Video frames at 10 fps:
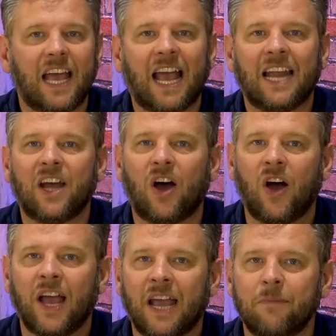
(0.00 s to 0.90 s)
and
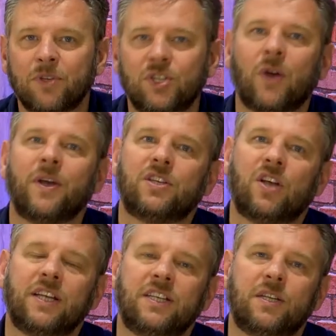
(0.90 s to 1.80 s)
I am so
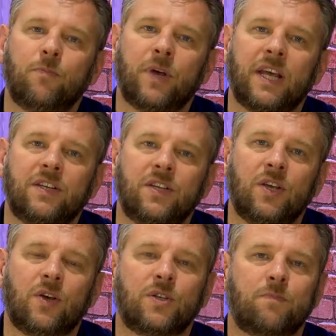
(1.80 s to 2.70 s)
excited to bring it to
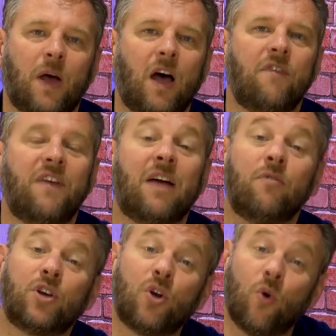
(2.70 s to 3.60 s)
you as part of our
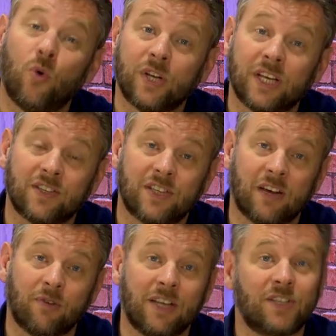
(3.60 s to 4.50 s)
recording
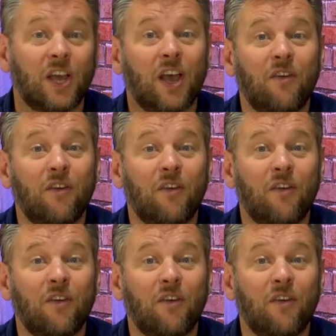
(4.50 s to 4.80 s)
series